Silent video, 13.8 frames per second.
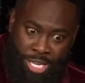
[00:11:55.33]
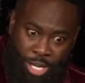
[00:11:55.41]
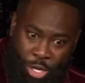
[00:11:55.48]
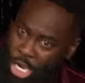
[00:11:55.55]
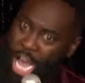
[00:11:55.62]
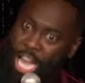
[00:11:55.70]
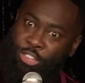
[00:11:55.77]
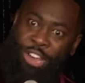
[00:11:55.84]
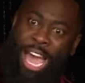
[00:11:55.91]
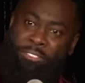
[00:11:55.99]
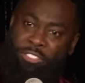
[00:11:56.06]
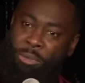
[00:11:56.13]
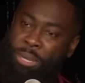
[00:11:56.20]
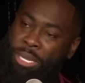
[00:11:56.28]
You can't
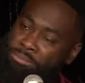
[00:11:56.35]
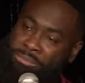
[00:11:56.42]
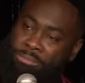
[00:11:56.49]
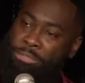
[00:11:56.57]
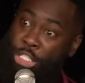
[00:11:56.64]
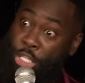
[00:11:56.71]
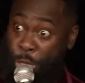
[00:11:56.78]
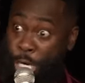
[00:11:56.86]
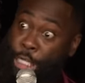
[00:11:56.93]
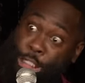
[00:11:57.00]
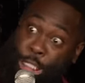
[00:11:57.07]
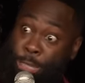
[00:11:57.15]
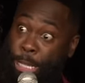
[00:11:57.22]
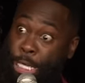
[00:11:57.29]
drive to me. You wanna
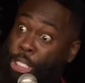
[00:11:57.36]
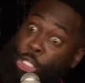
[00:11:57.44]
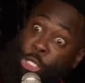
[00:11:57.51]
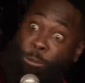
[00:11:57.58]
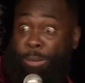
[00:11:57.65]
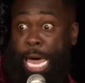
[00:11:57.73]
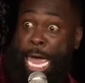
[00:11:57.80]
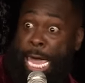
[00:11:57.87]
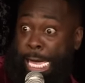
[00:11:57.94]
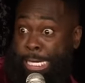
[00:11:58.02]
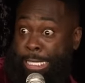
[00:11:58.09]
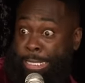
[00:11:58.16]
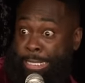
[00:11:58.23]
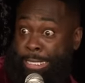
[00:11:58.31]
see me? You pay.